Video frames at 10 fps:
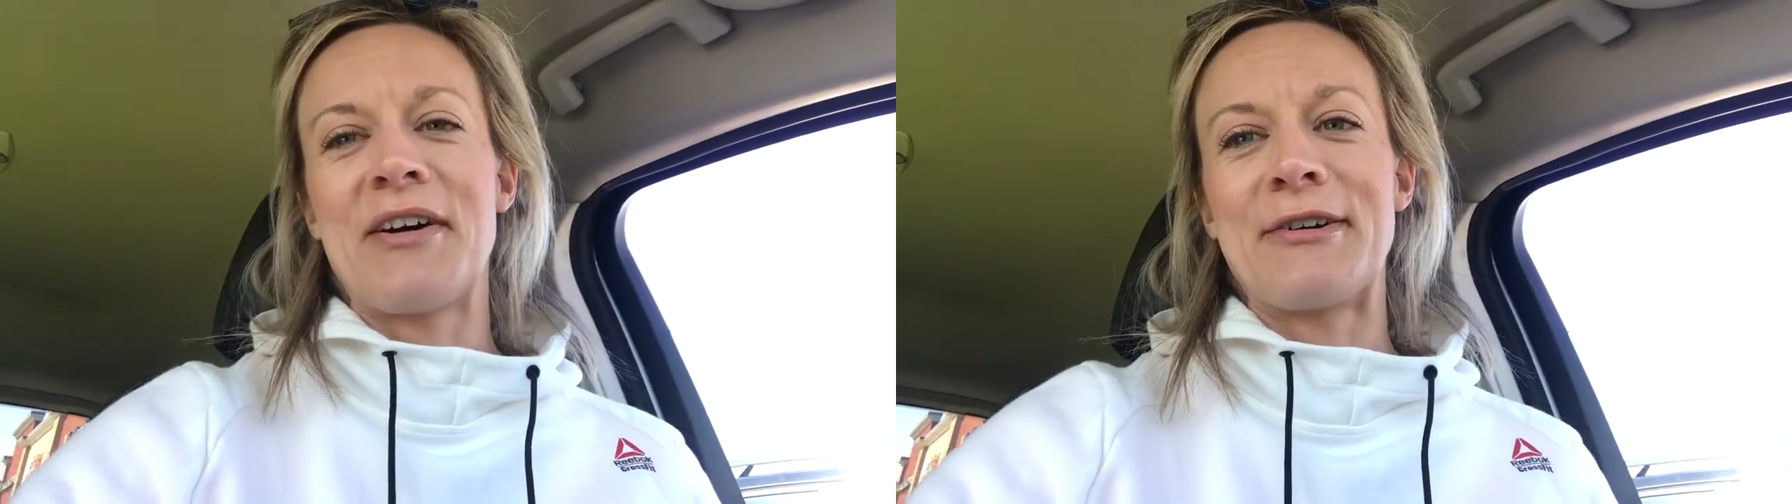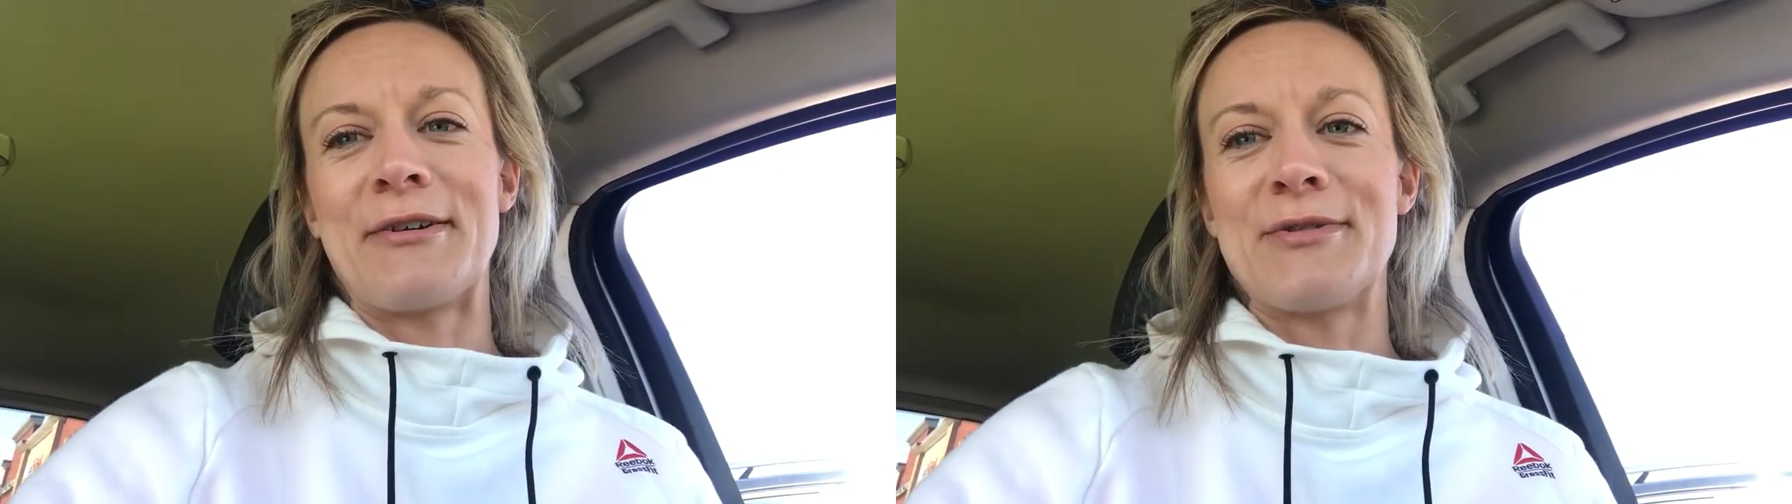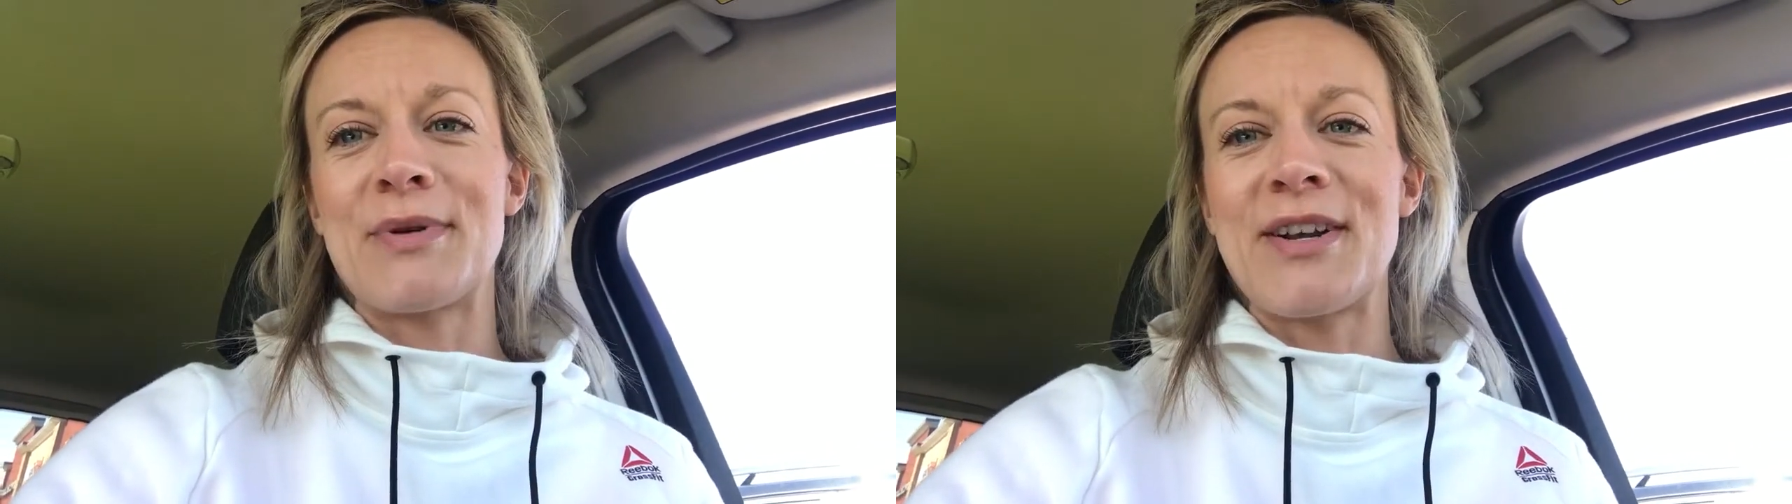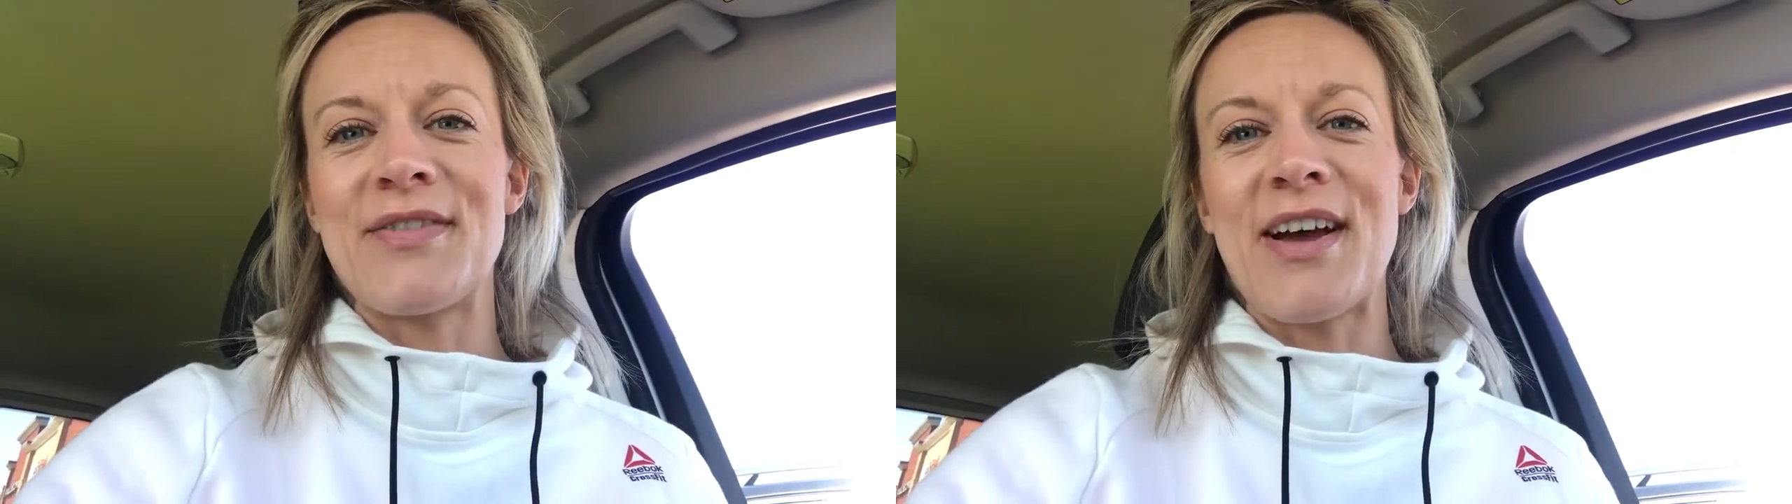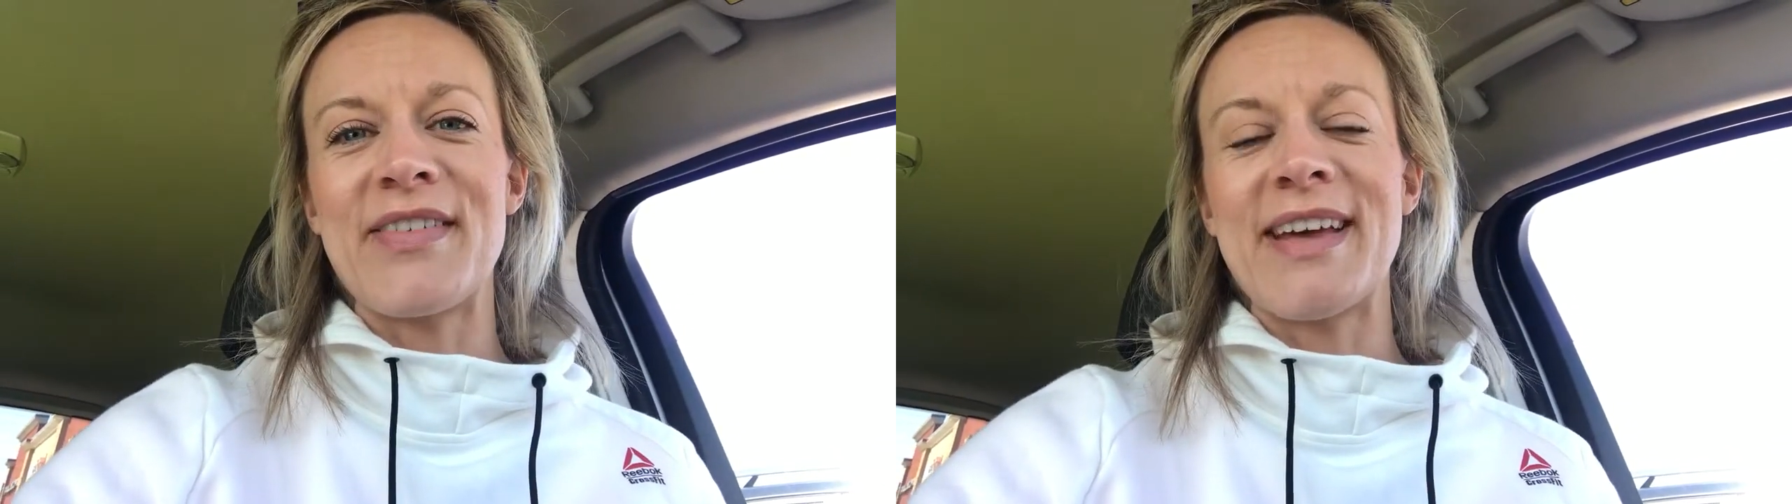
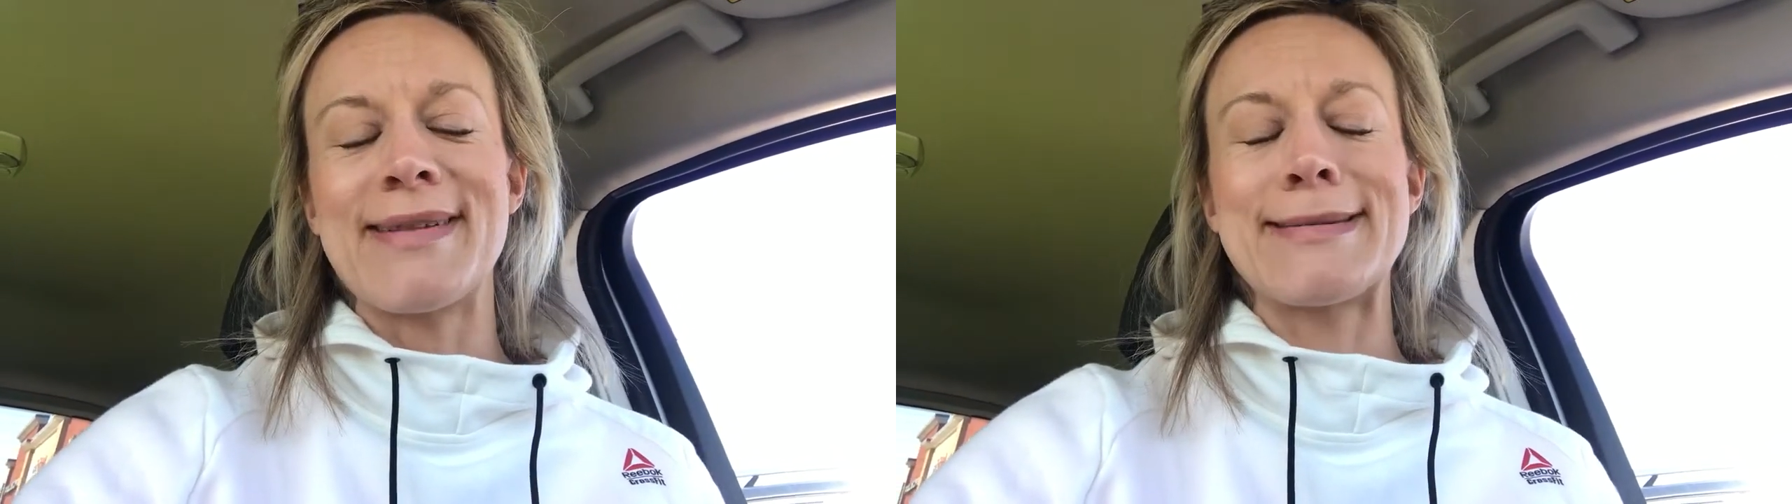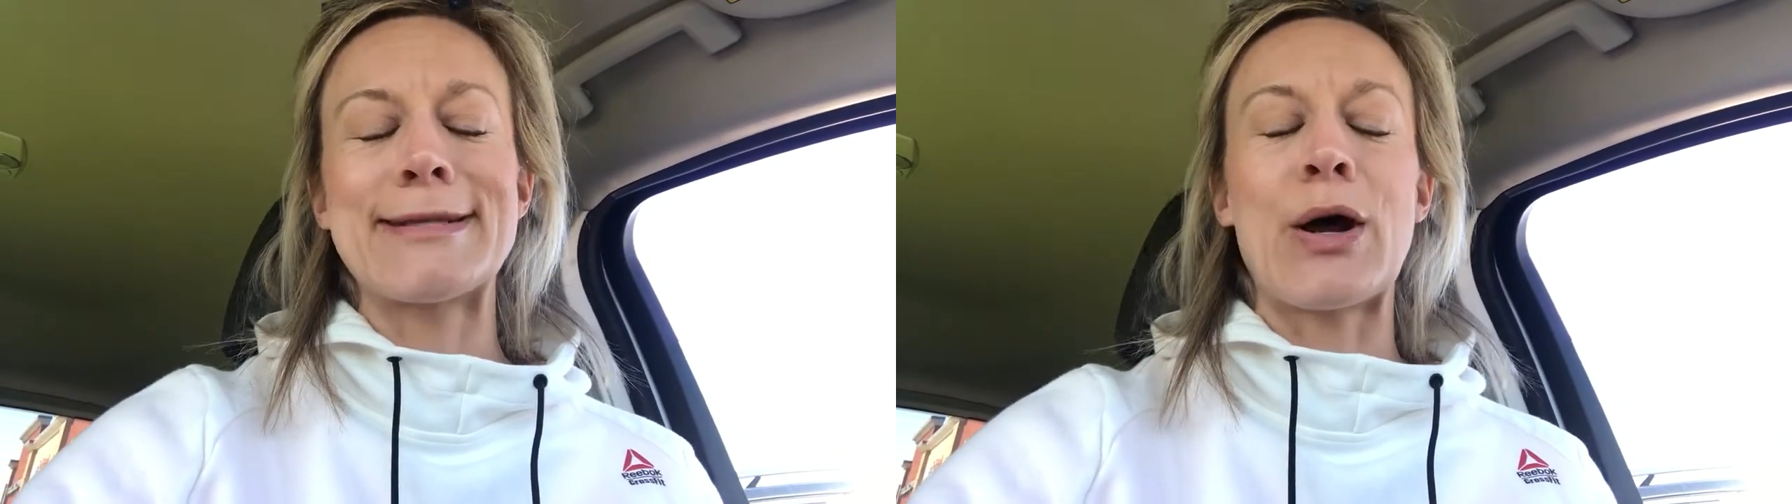125 kids.